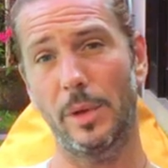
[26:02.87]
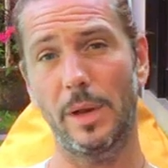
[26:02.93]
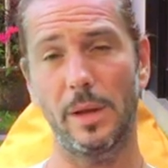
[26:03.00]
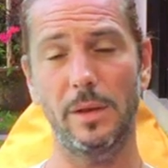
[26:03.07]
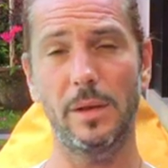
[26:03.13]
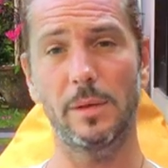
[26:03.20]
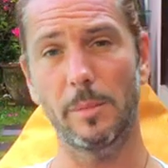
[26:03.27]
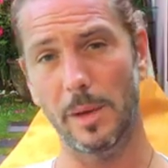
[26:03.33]
when I
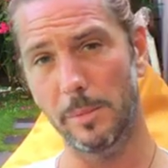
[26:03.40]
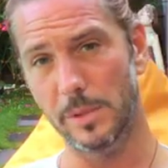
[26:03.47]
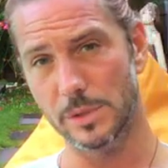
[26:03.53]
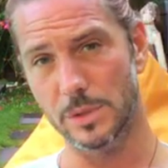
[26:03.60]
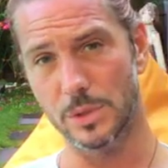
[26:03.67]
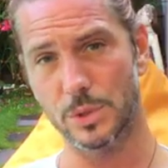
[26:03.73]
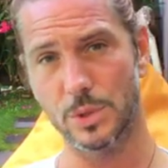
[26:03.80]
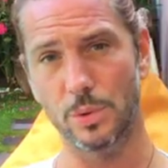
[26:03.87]
did my
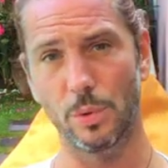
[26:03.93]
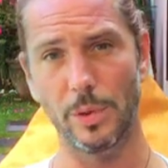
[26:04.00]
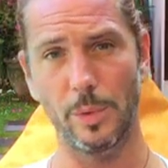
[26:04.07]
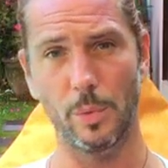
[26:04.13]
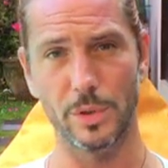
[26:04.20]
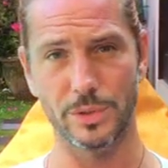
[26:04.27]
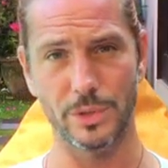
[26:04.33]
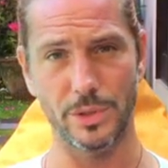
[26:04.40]
business school, it
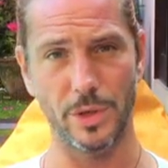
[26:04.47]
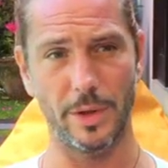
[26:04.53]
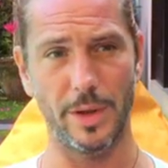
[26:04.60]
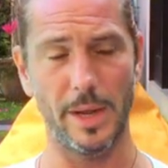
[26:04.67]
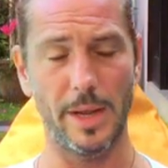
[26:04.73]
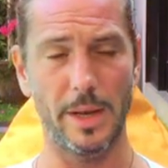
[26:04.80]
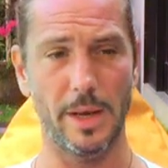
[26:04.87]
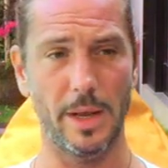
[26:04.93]
was
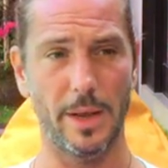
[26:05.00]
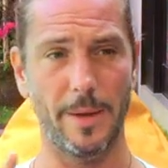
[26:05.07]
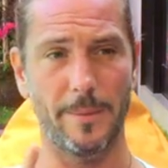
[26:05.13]
in